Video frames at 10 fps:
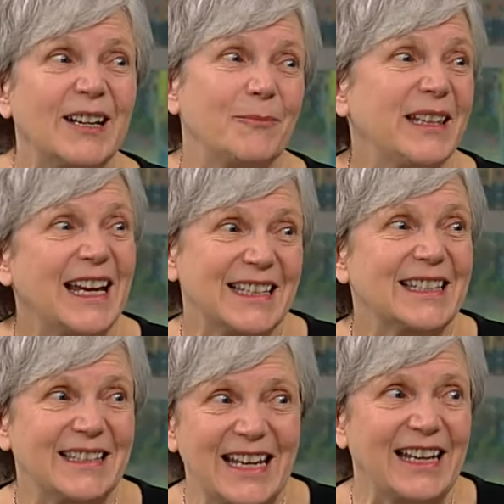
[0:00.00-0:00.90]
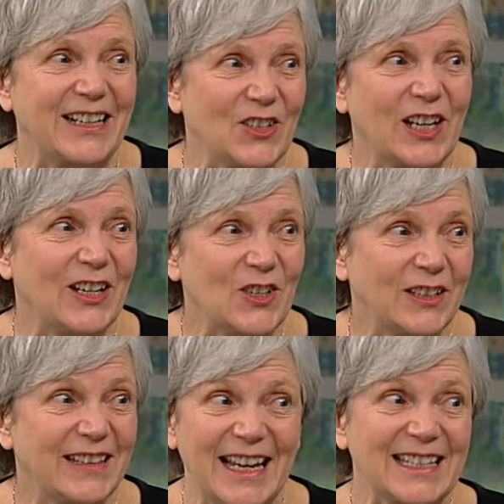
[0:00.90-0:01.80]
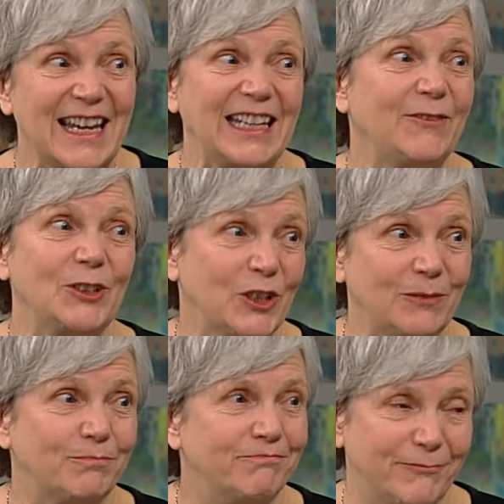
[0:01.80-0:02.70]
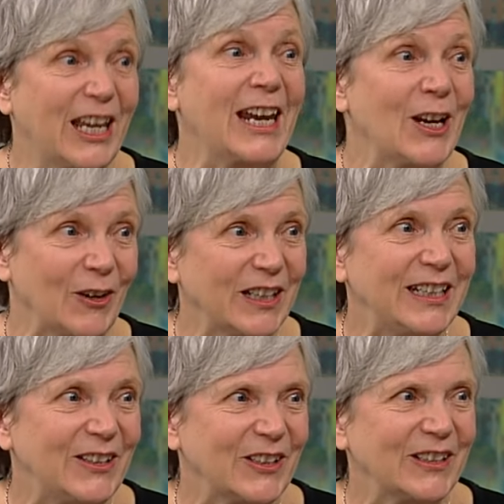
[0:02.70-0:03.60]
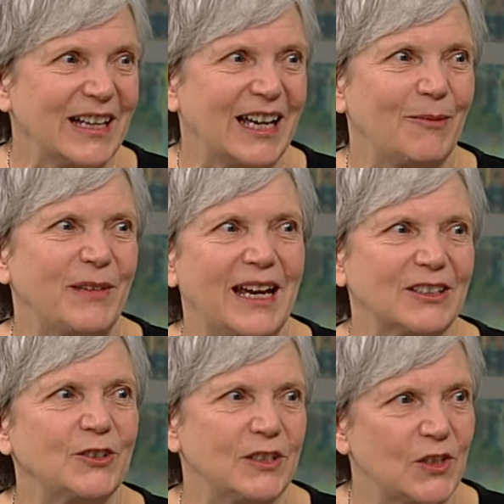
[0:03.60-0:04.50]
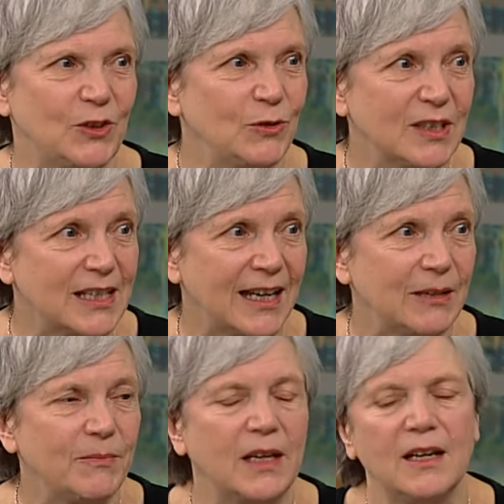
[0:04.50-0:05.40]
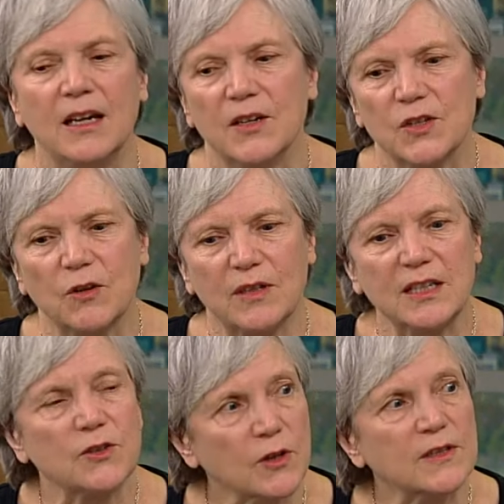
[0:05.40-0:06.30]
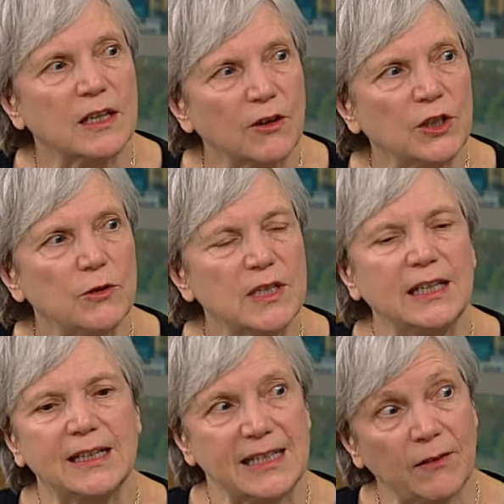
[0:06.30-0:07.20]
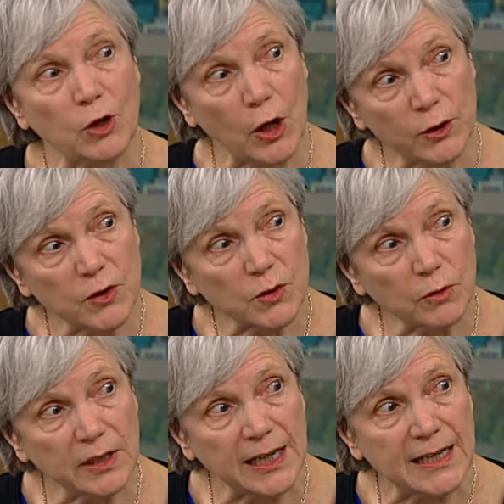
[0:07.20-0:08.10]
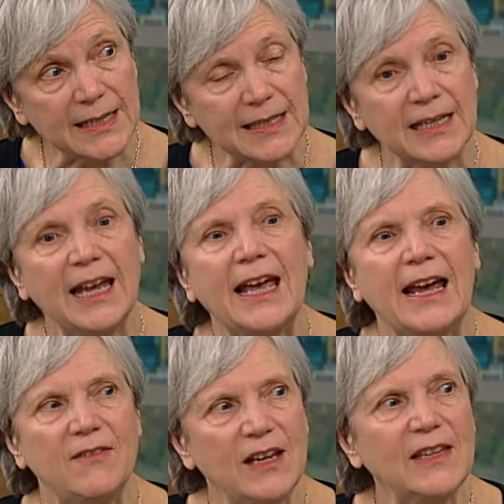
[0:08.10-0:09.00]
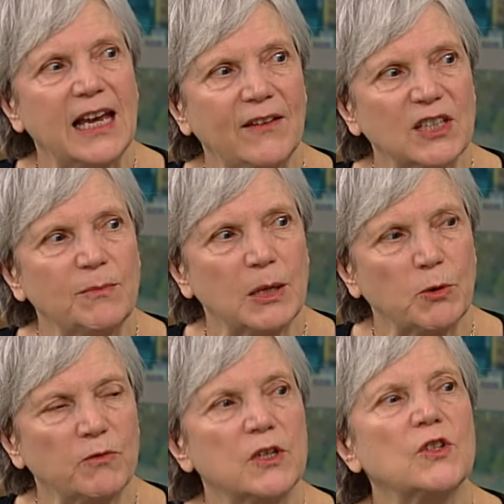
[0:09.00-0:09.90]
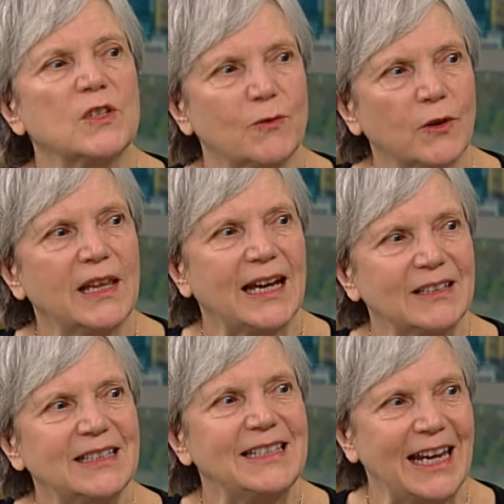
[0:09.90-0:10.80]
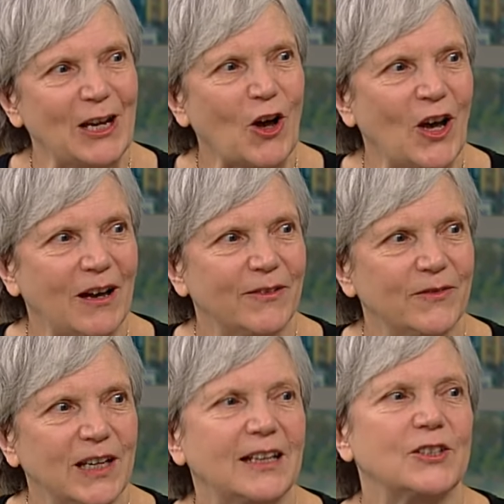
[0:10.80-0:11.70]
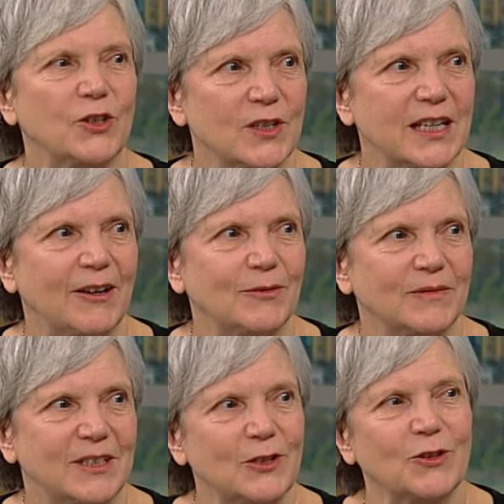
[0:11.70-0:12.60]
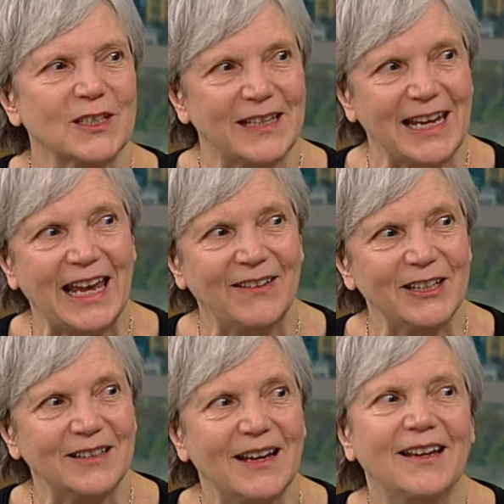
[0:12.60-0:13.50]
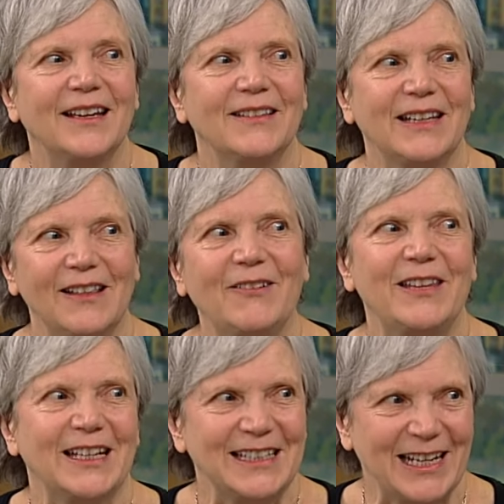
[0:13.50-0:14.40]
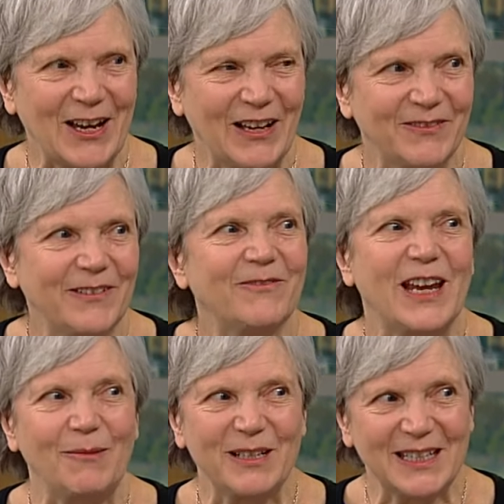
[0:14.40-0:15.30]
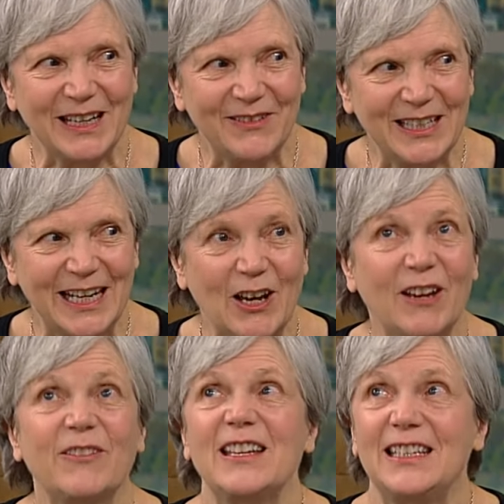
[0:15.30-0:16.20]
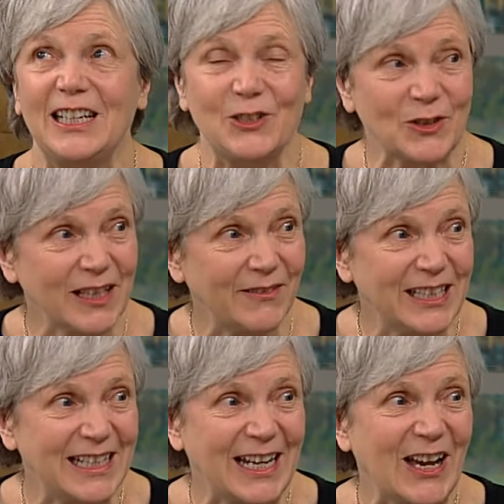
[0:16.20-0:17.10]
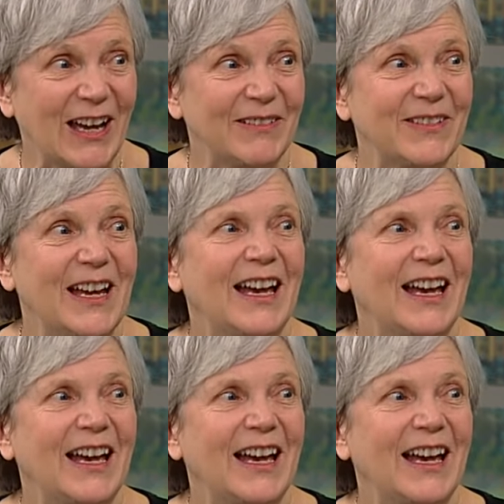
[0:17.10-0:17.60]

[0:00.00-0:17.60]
I mean, that's not education and that's not even good care either, um, not good student time. So the districts that are using it have longer school days, and then they have to make provisions for that day off. And it turns out districts that have it they love that day off. Families love the day off. Teachers love the day off.